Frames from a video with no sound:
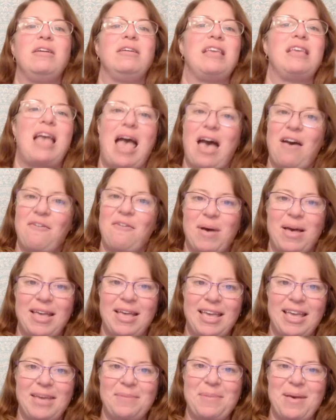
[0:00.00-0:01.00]
You have my
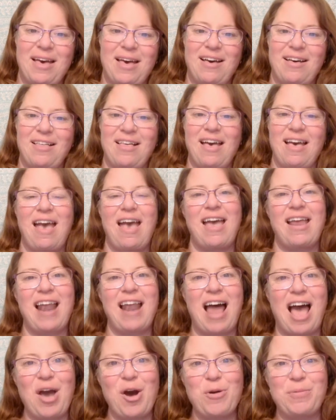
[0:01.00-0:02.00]
email, and
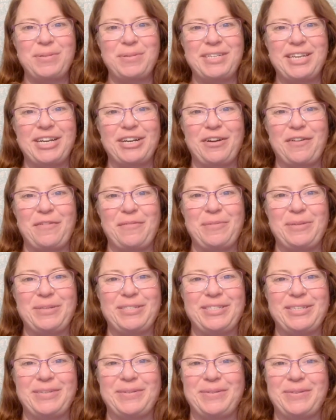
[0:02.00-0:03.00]
I hope to hear from you
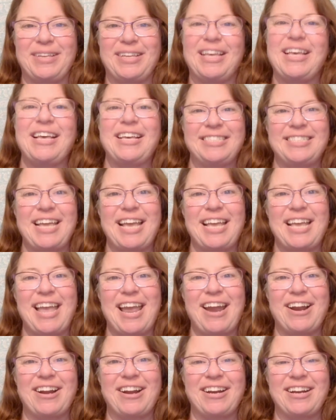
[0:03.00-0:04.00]
soon. Take
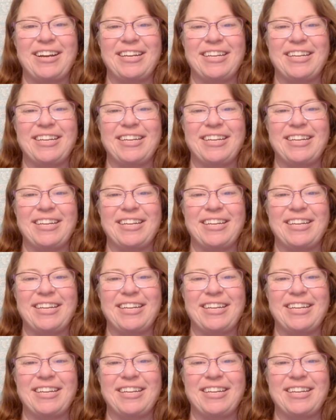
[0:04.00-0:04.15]
care.